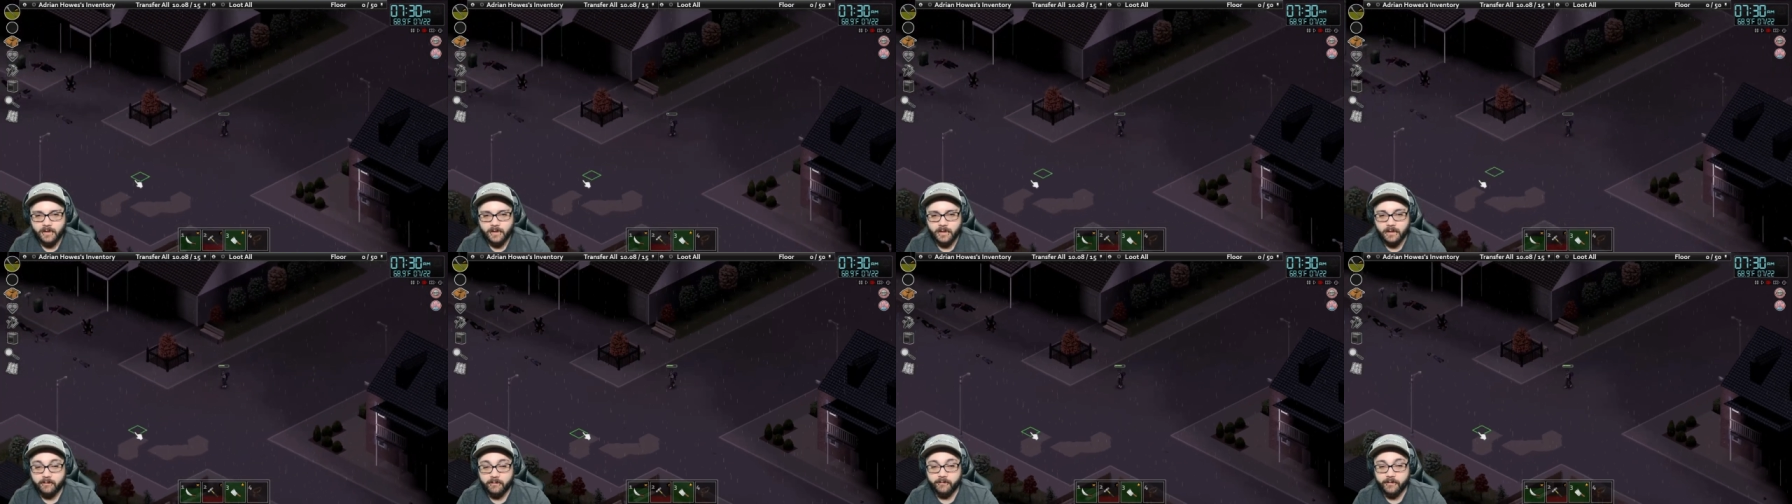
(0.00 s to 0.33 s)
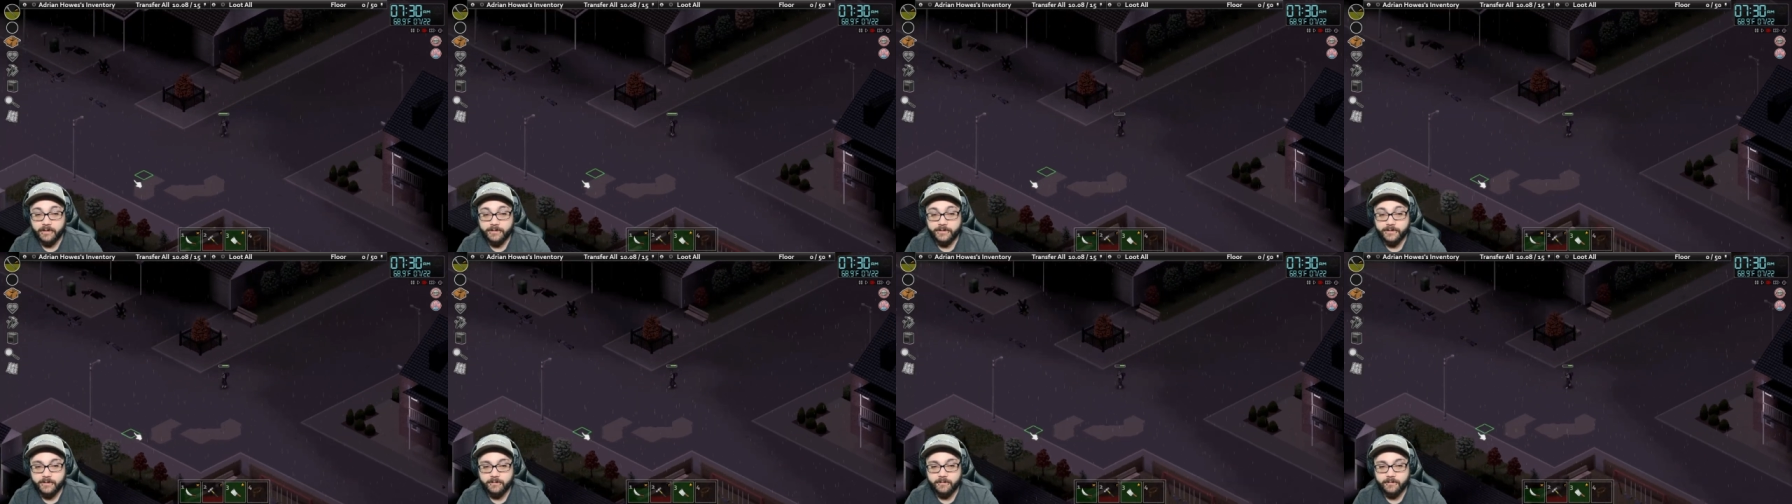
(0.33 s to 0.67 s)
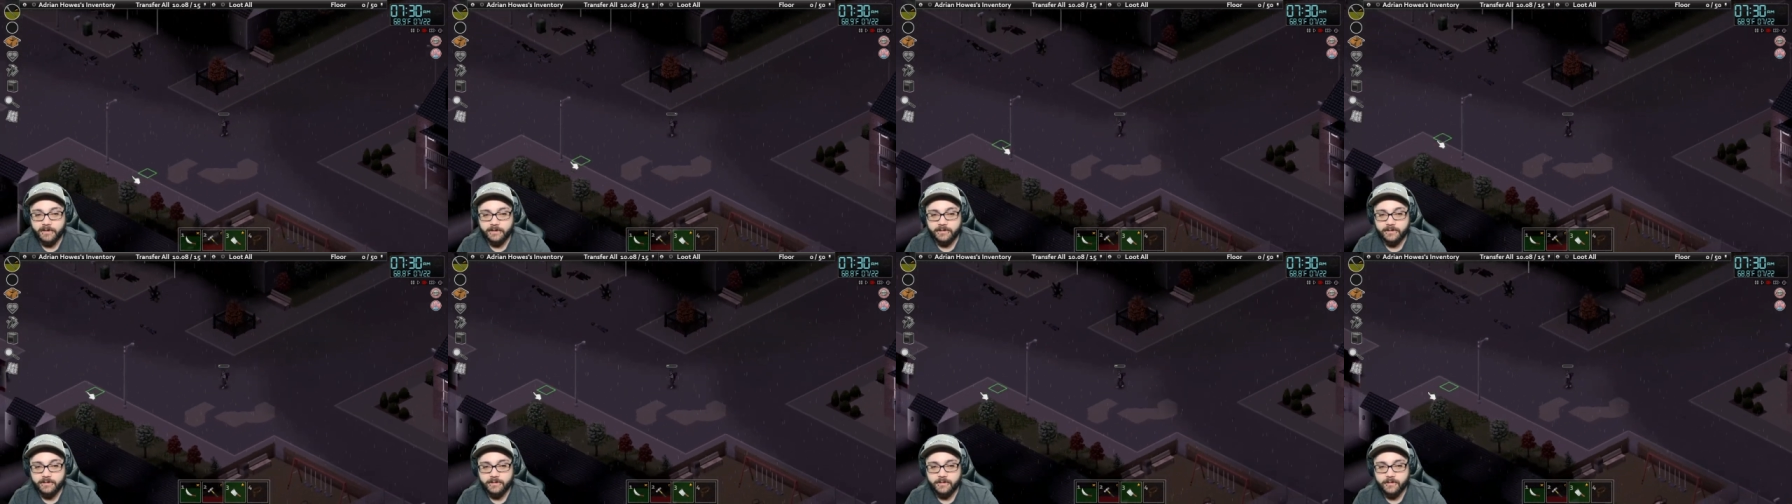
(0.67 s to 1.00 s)
I've also
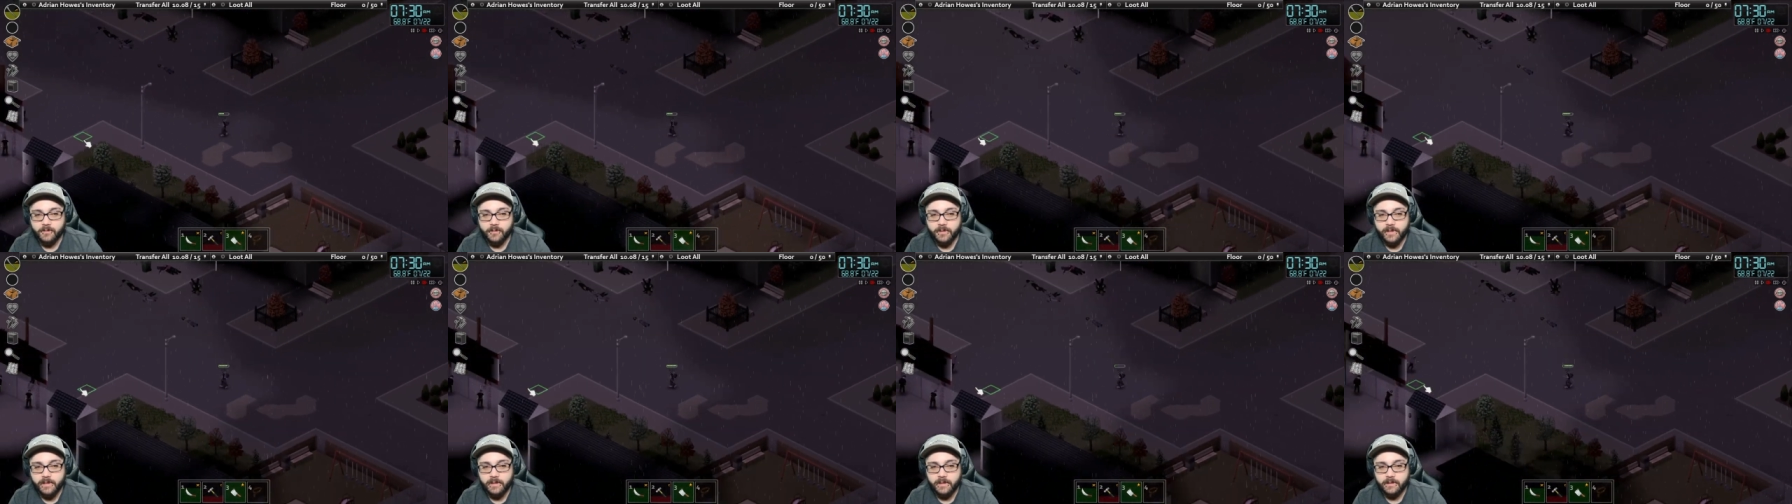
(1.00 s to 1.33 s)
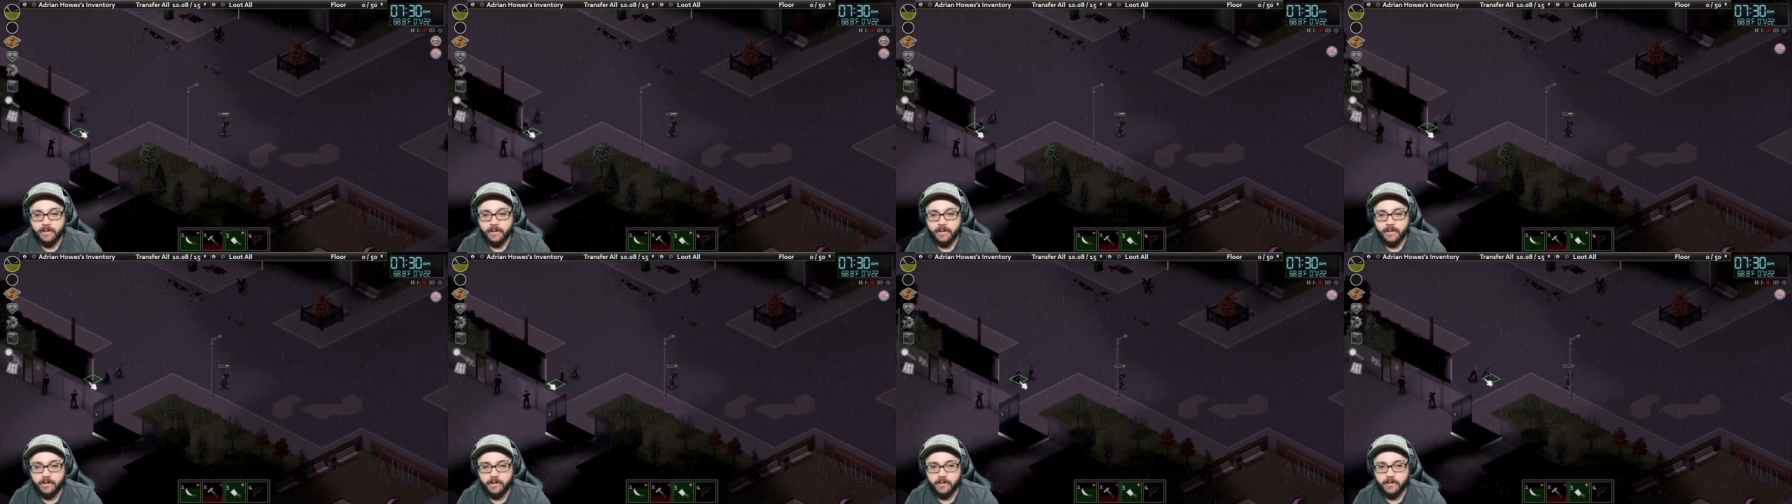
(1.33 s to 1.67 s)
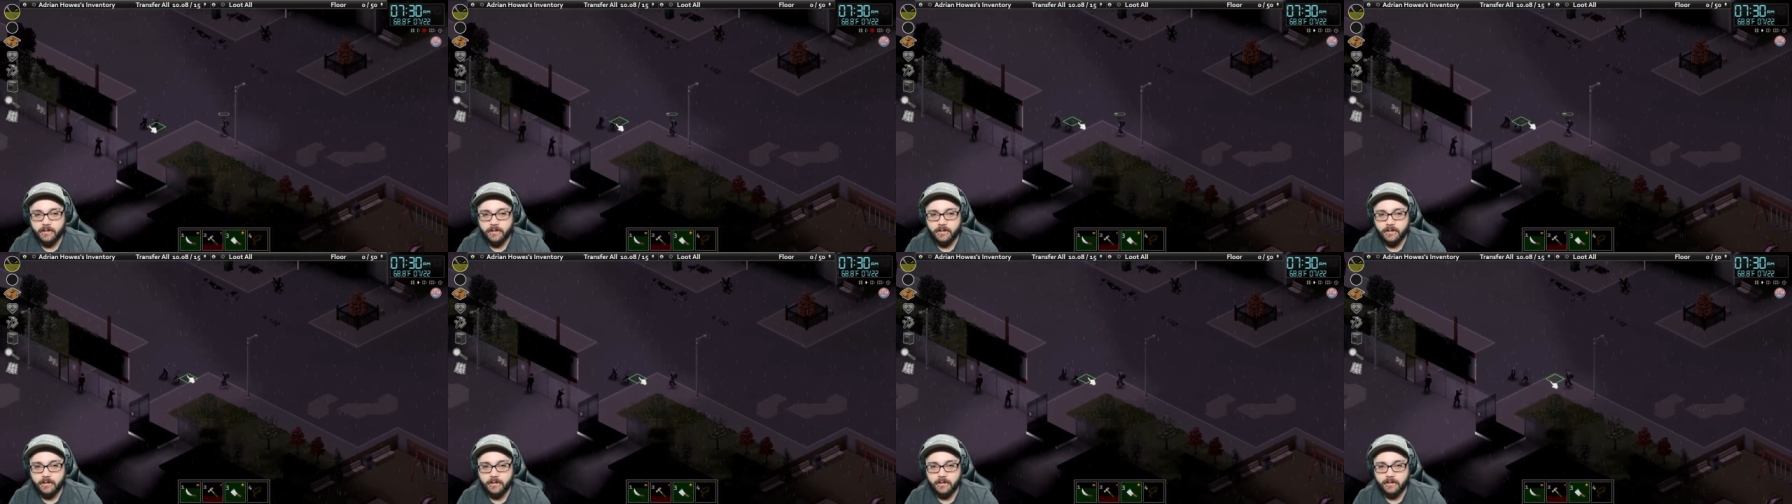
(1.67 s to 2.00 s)
been sorting
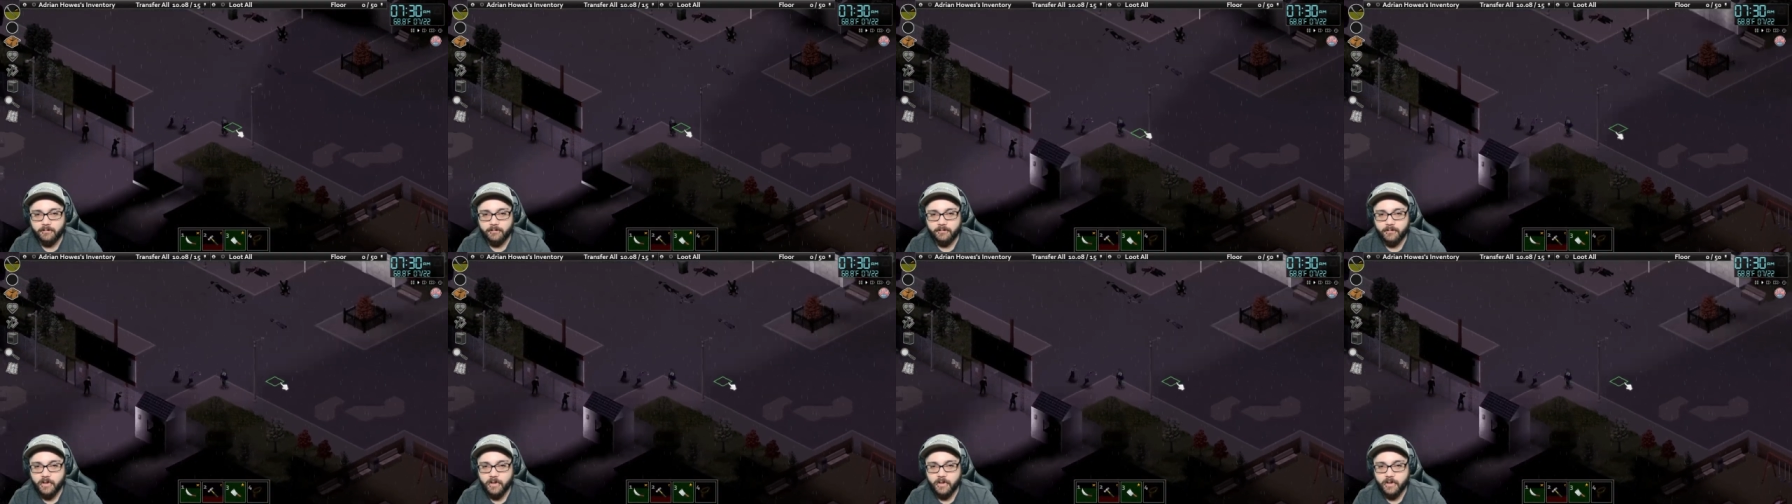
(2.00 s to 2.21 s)
uh,